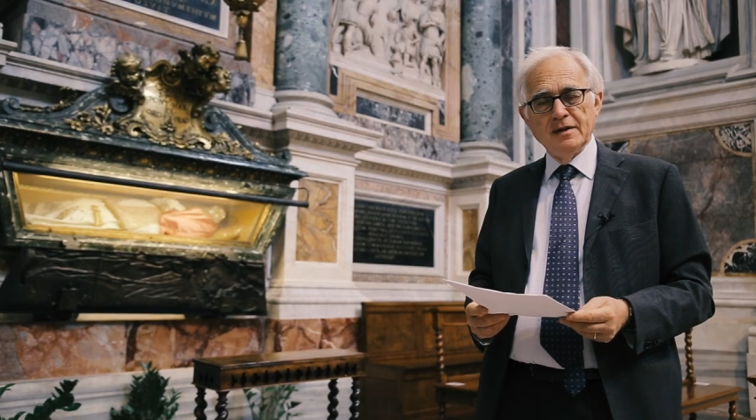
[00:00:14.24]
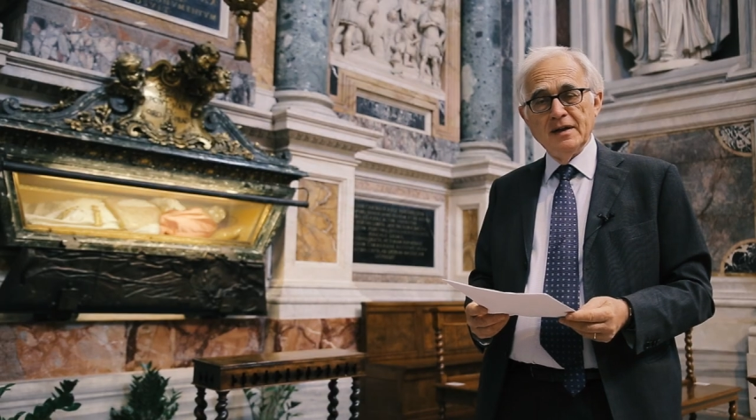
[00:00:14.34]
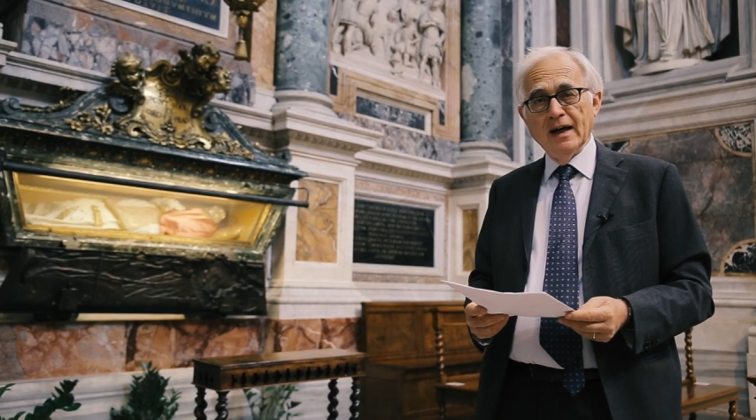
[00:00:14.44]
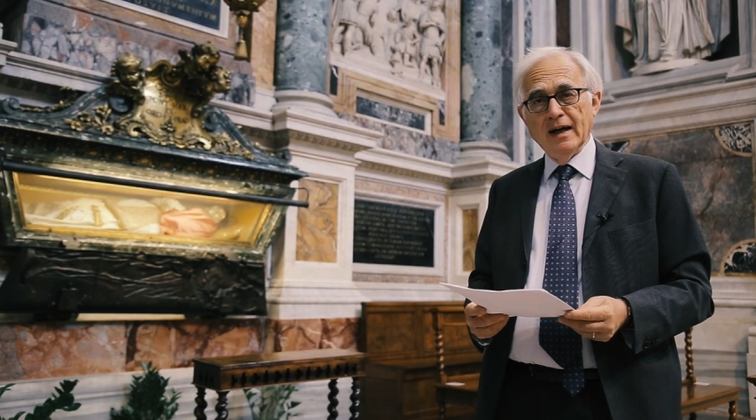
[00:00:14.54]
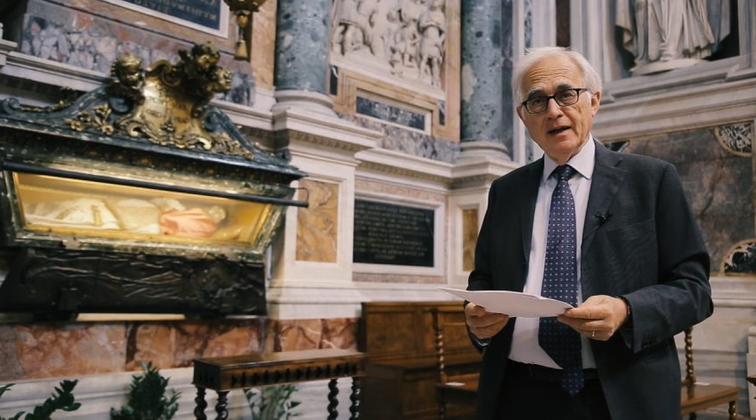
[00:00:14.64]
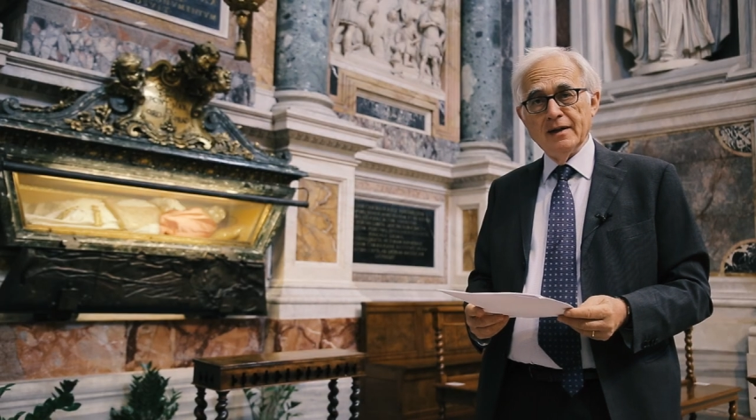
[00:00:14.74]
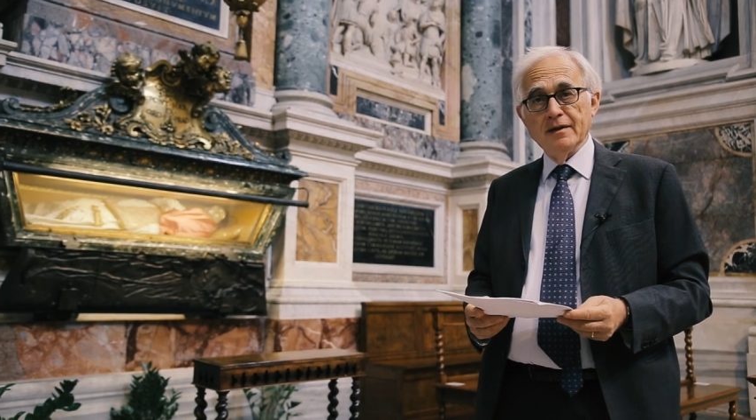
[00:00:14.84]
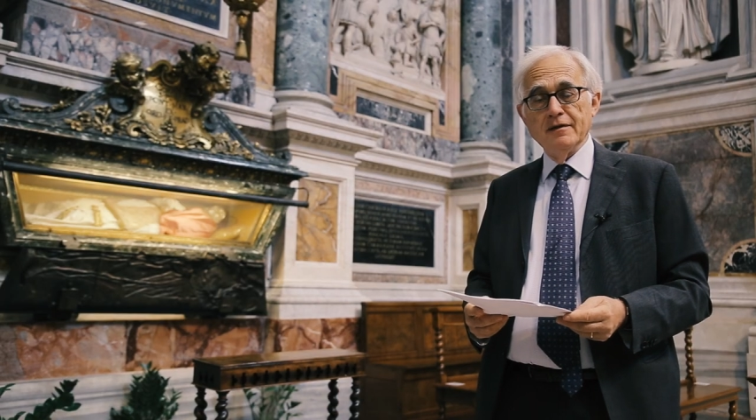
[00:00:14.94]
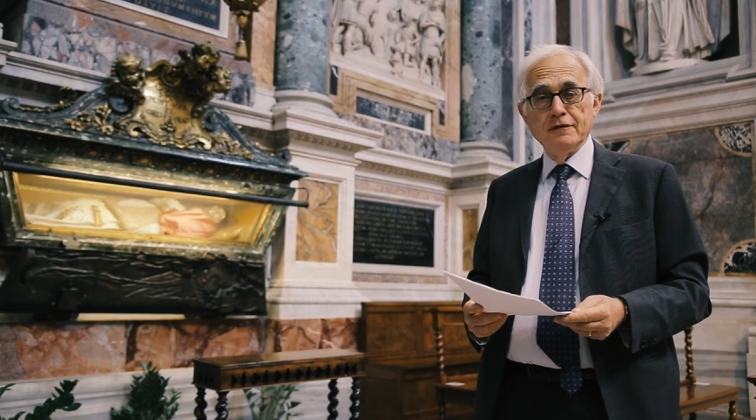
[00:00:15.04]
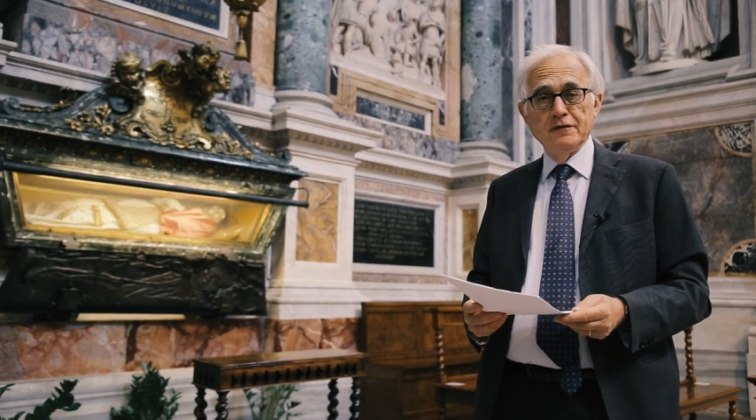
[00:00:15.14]
died
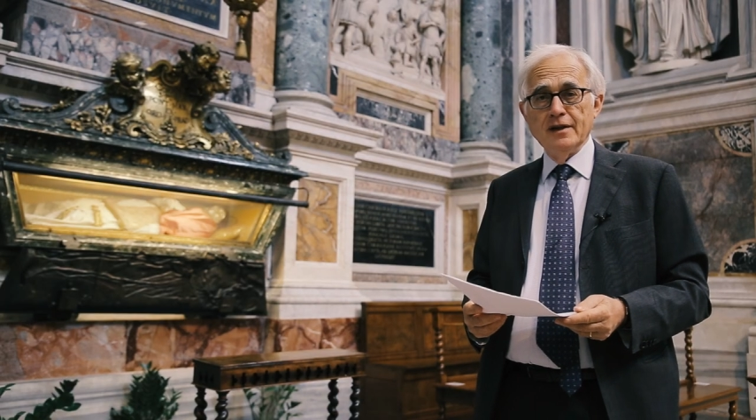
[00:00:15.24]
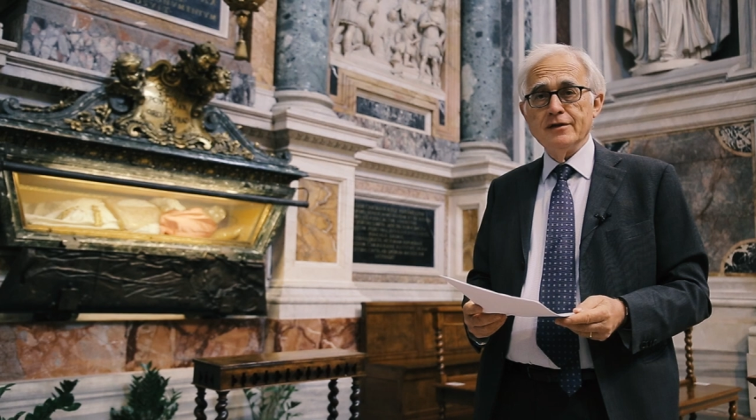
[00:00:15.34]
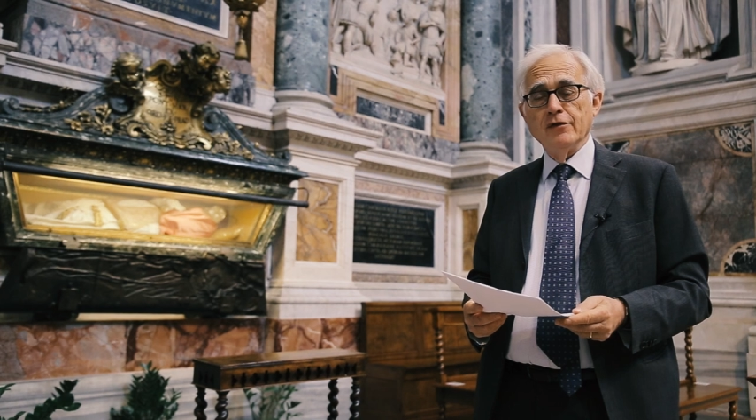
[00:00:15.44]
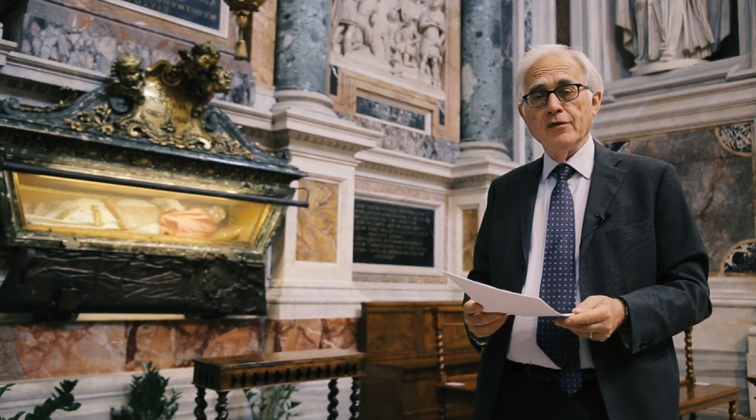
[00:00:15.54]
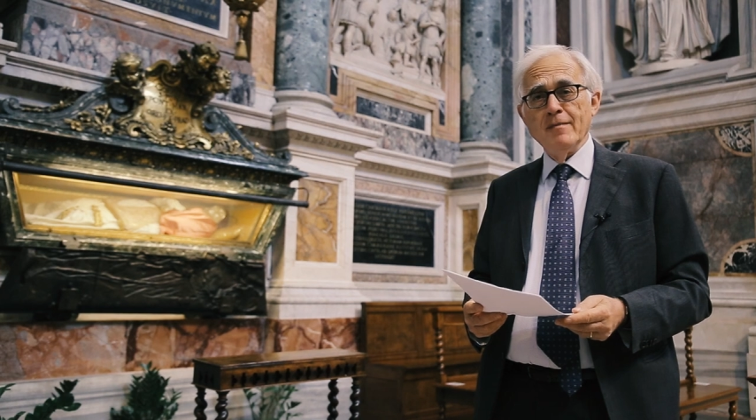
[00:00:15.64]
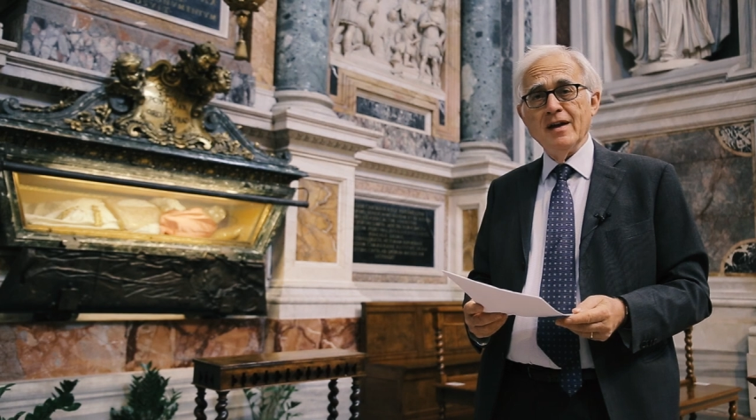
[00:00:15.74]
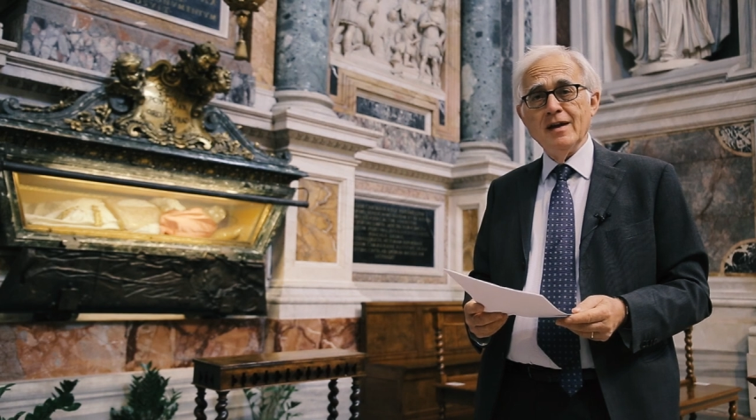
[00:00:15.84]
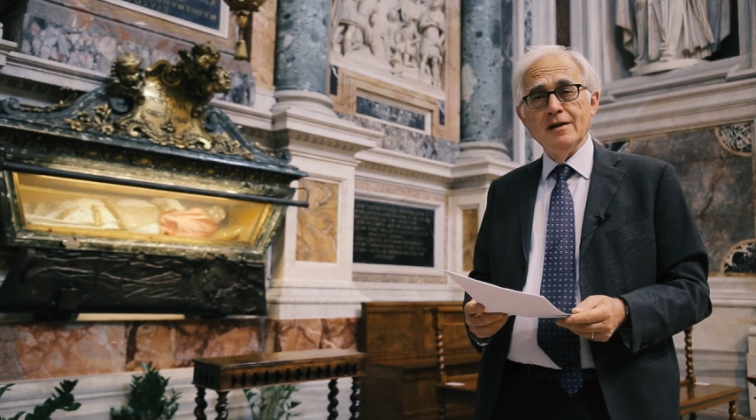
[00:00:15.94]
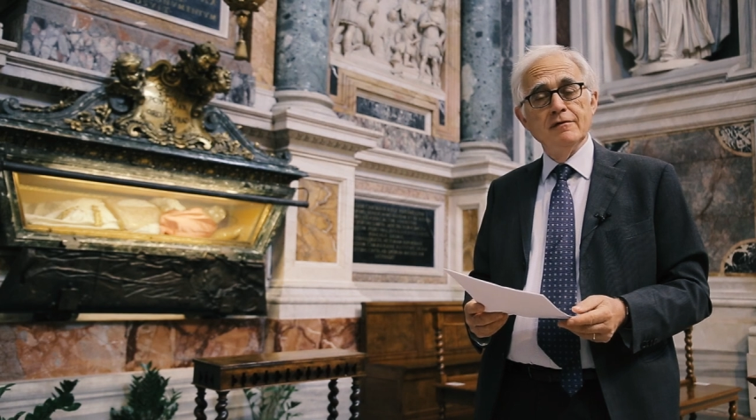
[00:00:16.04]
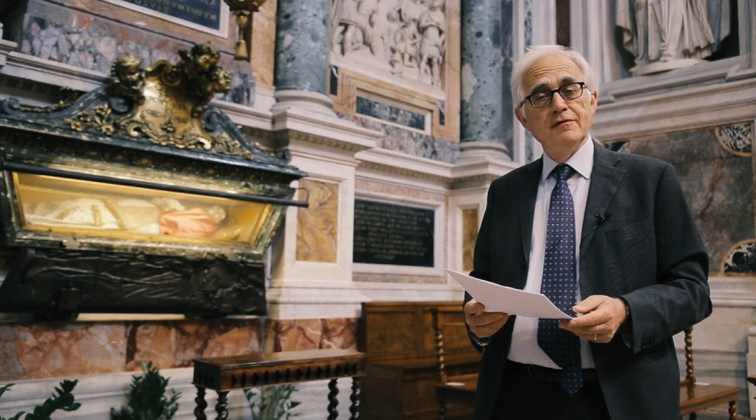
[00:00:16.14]
the 1st of May